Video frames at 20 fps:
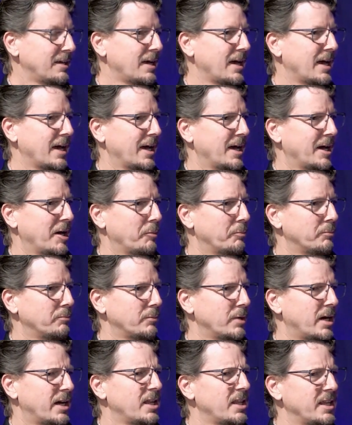I
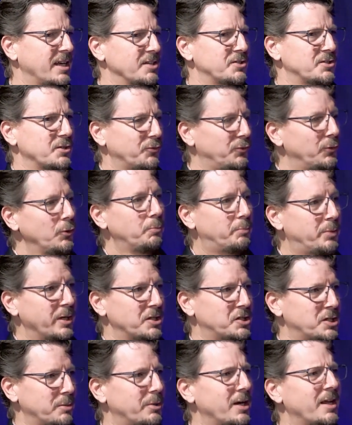don't think it's the full
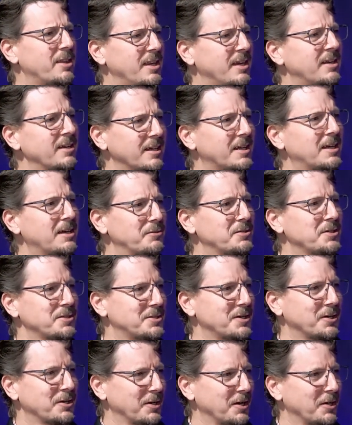picture, but I think it gives
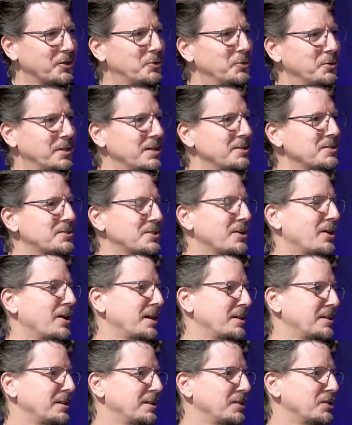us a good
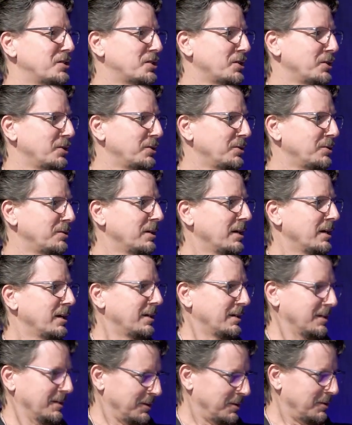insight into
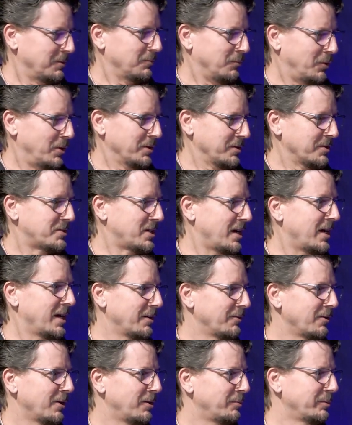what you're
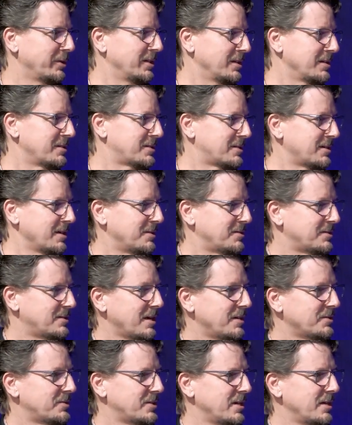saying, Roman. It's
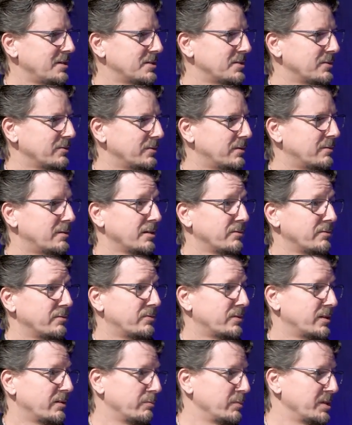that sense of
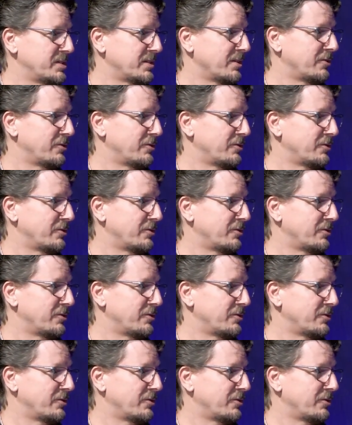they've missed the